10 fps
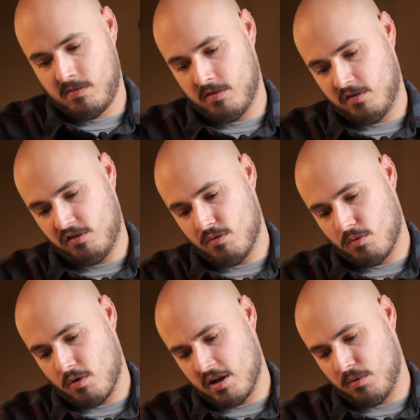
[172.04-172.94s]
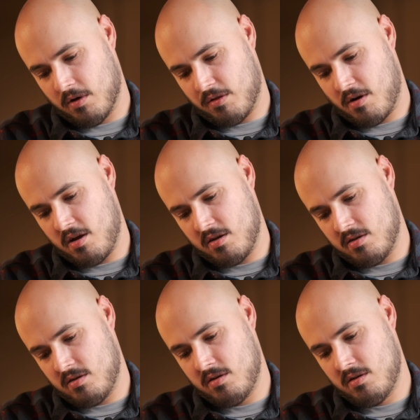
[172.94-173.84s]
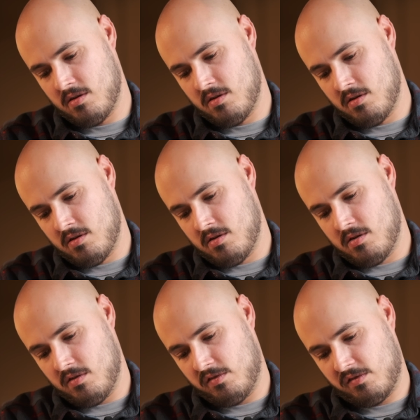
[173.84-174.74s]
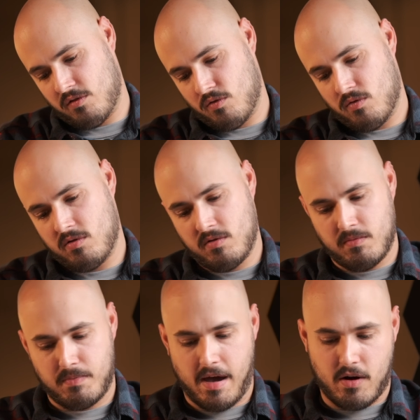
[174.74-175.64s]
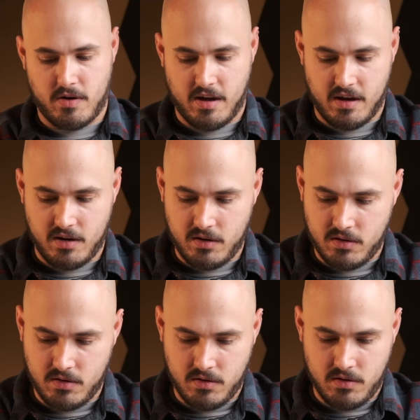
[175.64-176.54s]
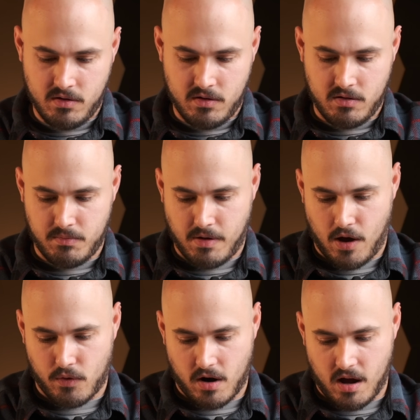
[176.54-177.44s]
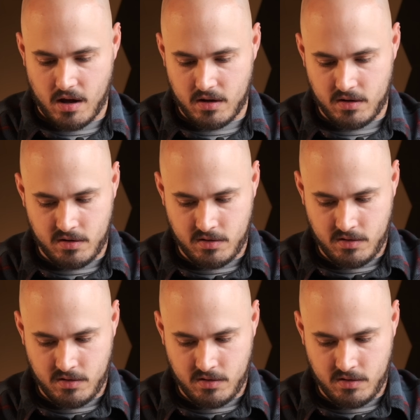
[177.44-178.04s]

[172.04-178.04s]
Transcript: Let's see what we're working with, right? So battery in, power on.